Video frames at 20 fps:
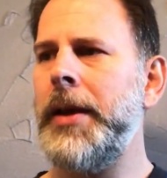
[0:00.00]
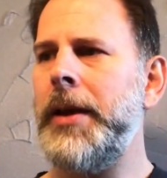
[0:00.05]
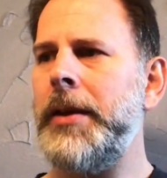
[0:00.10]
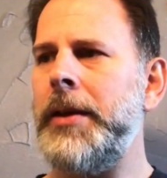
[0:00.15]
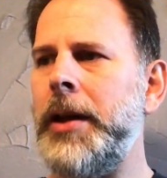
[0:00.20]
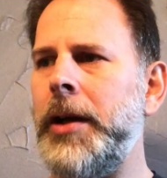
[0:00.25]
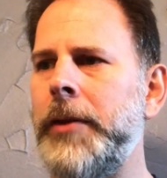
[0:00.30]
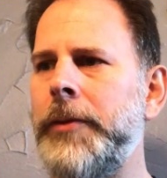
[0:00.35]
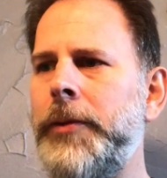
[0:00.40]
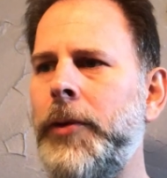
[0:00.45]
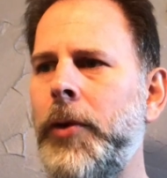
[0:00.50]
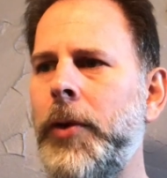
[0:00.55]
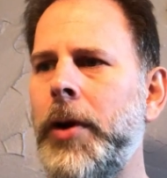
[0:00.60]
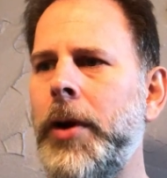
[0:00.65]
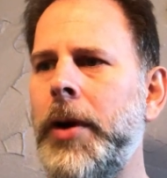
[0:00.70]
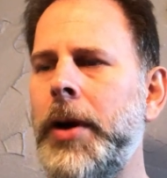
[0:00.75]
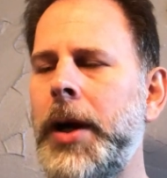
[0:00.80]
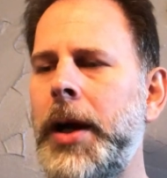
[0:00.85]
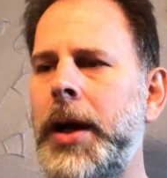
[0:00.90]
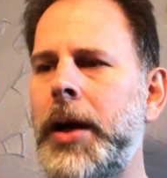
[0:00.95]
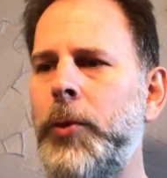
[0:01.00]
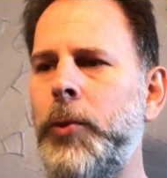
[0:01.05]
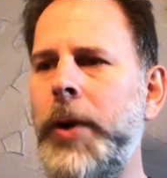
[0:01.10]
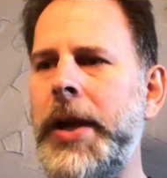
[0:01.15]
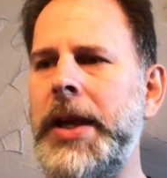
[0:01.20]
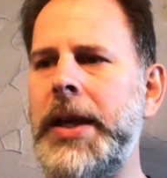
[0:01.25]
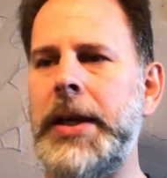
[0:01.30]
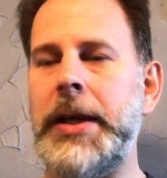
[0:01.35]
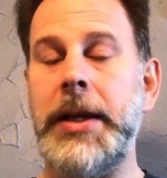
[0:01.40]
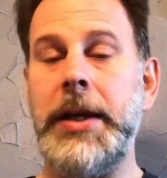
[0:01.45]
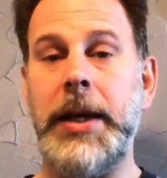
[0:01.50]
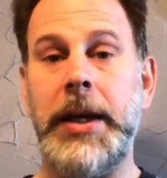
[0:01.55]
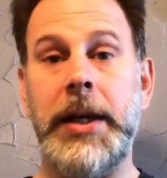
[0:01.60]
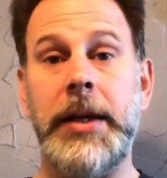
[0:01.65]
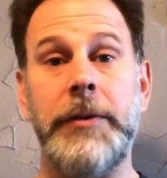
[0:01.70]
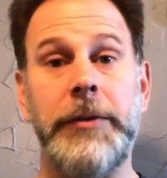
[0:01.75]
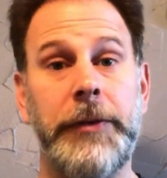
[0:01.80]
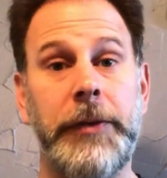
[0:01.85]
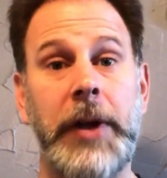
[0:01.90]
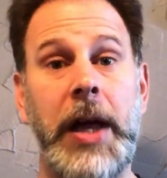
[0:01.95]
Therefore, uh, we
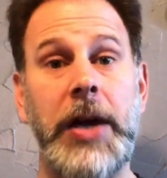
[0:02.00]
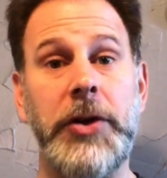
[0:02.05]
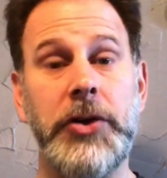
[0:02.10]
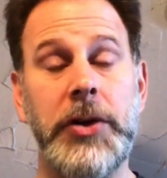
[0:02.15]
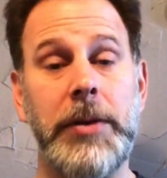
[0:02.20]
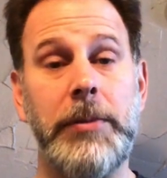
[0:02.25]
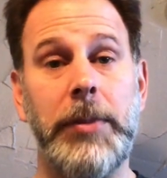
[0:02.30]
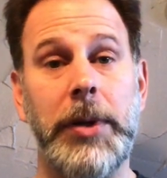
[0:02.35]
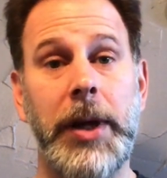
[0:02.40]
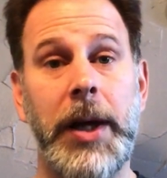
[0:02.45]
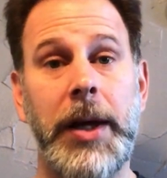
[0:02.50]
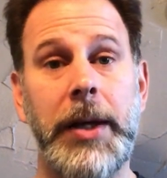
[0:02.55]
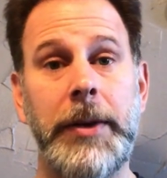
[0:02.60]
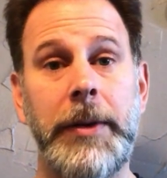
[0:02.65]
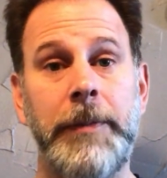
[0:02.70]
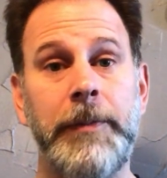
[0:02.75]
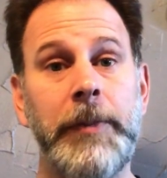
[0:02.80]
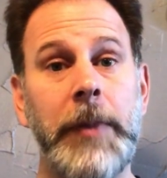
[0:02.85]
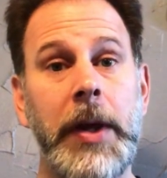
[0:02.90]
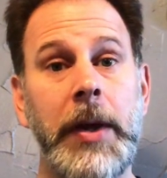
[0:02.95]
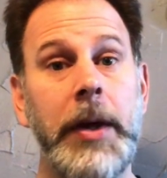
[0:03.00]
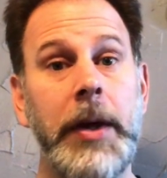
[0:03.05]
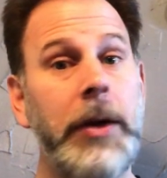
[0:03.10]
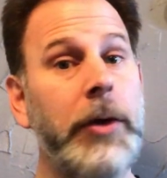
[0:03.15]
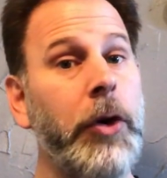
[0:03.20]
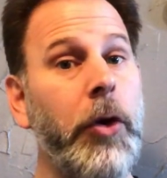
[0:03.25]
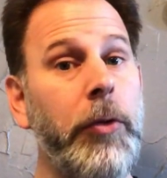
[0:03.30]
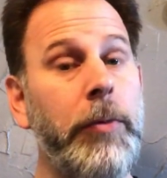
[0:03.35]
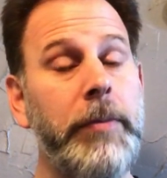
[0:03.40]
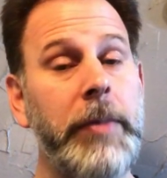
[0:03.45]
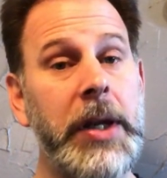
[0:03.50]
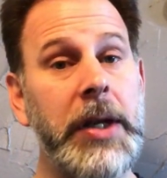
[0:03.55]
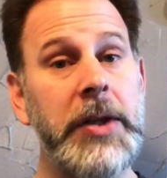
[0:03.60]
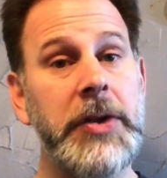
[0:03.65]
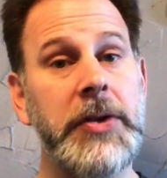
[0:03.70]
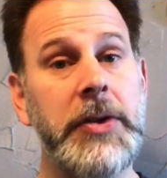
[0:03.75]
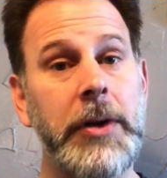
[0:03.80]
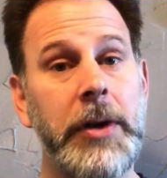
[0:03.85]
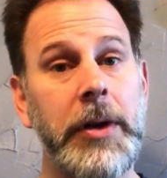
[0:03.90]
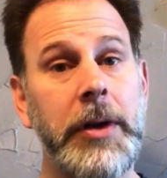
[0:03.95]
in flesh and blood go
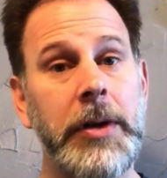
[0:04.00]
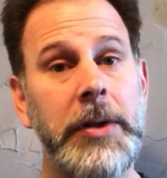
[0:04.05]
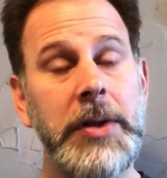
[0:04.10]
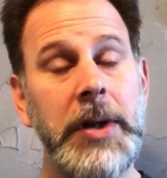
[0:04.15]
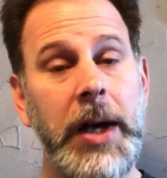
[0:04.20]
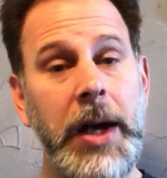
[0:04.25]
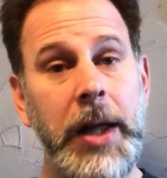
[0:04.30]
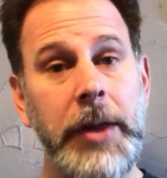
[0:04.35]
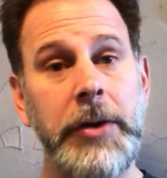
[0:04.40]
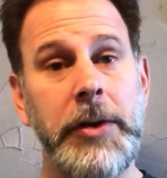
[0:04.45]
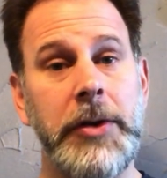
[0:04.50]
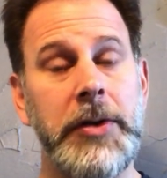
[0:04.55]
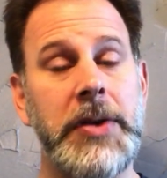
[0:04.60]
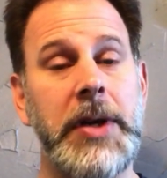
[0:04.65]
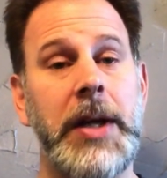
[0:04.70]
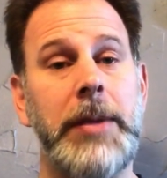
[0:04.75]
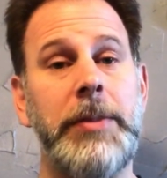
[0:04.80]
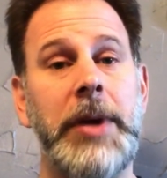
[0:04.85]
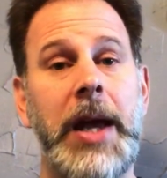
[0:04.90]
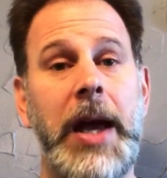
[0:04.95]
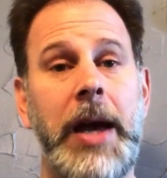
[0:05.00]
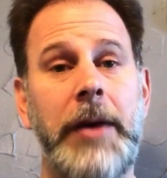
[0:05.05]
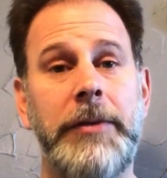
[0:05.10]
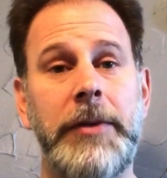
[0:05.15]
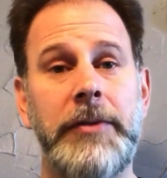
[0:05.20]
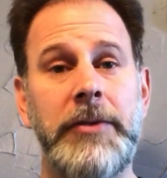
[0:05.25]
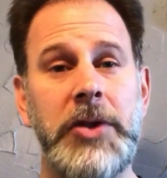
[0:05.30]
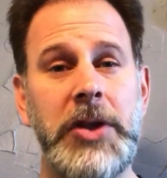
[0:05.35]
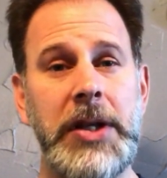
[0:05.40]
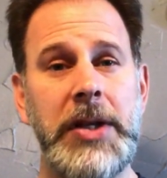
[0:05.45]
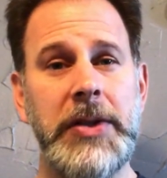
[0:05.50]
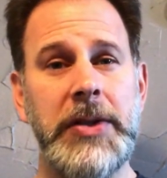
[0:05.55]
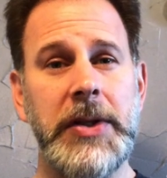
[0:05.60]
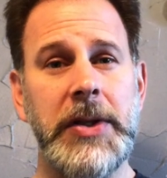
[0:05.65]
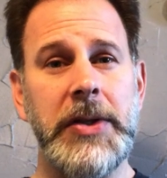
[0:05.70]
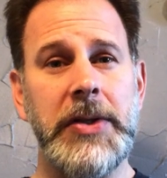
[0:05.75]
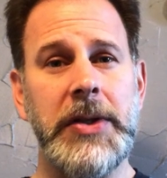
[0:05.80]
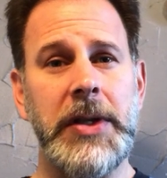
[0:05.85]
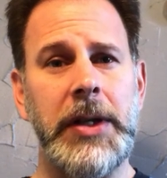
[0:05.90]
minister to others on behalf of Jesus.